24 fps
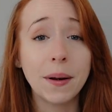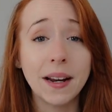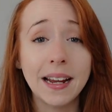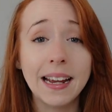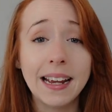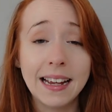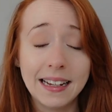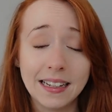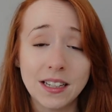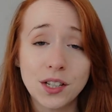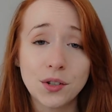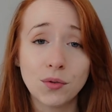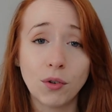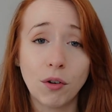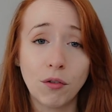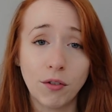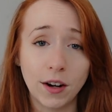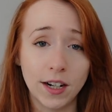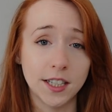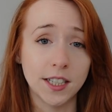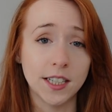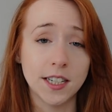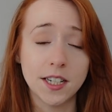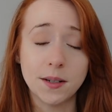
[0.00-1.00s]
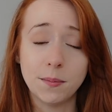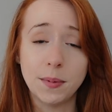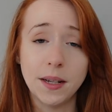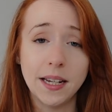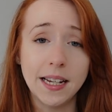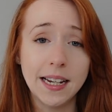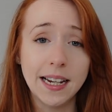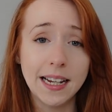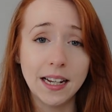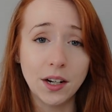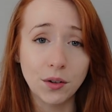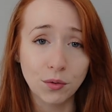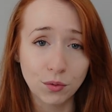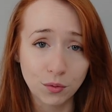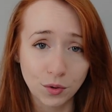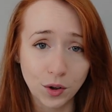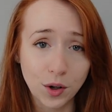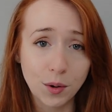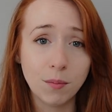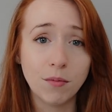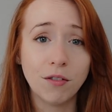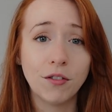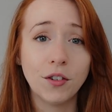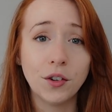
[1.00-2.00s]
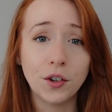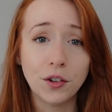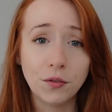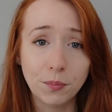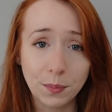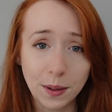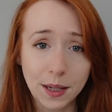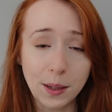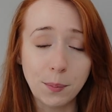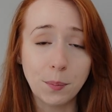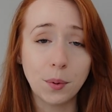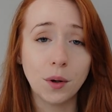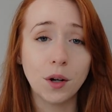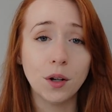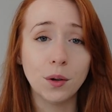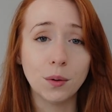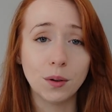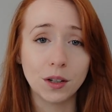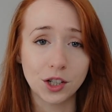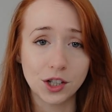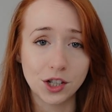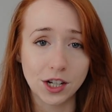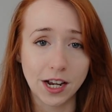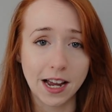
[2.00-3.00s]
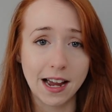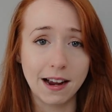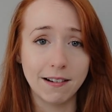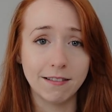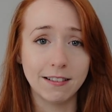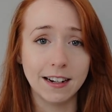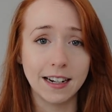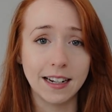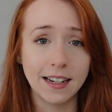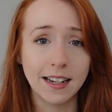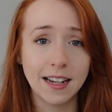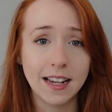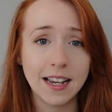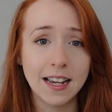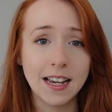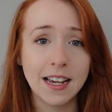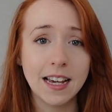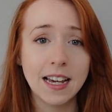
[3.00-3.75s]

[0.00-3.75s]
But it is refreshing to be in a room full of people who are sharing